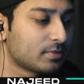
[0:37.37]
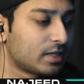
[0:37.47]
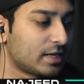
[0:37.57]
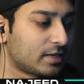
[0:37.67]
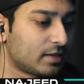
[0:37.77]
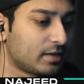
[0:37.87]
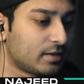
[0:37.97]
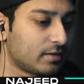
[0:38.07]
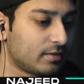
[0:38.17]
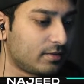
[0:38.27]

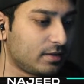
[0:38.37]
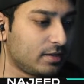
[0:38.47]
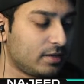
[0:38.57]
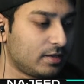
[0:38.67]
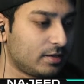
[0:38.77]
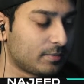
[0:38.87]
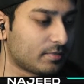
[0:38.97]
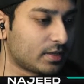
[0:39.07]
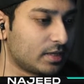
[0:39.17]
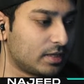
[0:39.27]
liking the
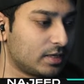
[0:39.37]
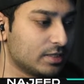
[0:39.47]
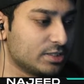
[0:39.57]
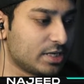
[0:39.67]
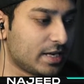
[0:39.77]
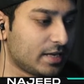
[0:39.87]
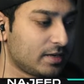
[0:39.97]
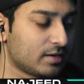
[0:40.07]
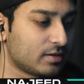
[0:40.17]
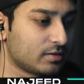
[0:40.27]

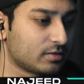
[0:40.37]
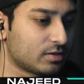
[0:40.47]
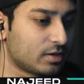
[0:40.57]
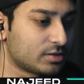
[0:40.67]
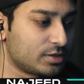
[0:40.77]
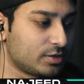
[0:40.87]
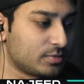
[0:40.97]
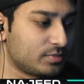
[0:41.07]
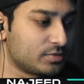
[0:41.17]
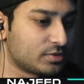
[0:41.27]
Jane
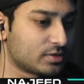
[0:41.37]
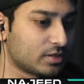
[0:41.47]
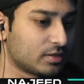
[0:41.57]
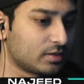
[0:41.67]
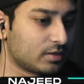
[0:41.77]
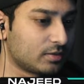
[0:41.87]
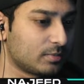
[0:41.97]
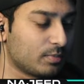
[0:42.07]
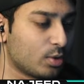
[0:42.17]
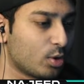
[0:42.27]
costumes
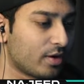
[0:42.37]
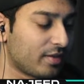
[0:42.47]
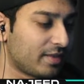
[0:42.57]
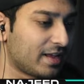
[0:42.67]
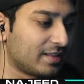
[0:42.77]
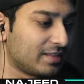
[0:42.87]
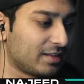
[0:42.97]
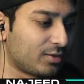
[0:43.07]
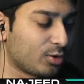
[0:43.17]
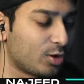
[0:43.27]
more than
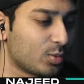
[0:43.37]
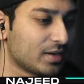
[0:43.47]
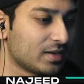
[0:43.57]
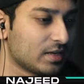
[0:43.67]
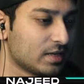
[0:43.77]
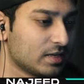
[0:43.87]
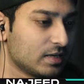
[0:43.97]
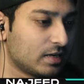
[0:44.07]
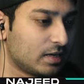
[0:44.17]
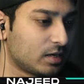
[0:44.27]
the Thor one.
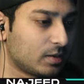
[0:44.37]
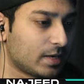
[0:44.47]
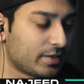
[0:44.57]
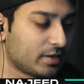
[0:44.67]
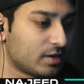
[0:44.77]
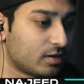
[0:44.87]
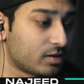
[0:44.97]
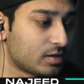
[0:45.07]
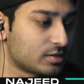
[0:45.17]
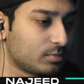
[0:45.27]
I think her
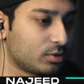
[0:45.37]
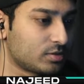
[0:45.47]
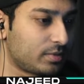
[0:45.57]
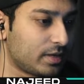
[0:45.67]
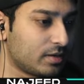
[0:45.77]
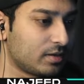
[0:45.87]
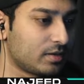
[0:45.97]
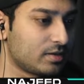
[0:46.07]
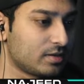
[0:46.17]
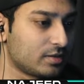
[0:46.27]
costume looks pretty
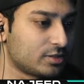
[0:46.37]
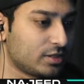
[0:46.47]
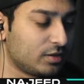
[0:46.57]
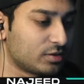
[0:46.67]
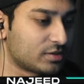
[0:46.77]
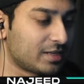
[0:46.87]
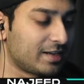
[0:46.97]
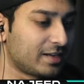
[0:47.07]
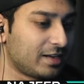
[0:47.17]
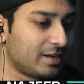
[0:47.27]
good. She looks
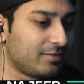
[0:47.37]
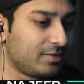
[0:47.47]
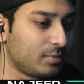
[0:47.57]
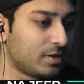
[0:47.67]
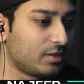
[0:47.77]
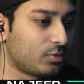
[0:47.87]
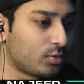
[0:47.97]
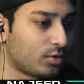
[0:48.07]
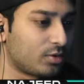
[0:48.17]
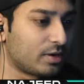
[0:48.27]
like a female
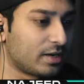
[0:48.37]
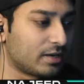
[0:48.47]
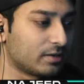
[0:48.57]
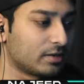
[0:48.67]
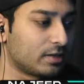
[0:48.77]
Thor, and